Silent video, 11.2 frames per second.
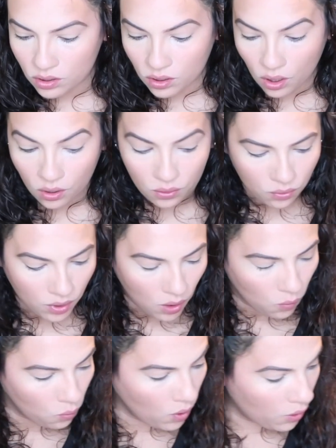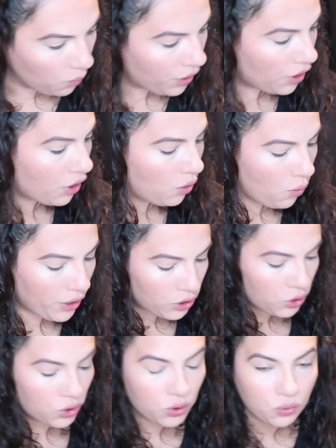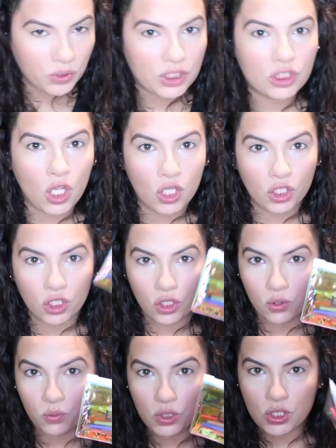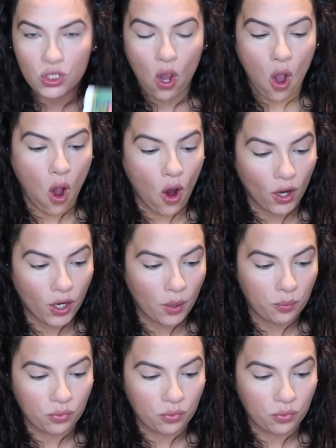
so what we are going to do is use our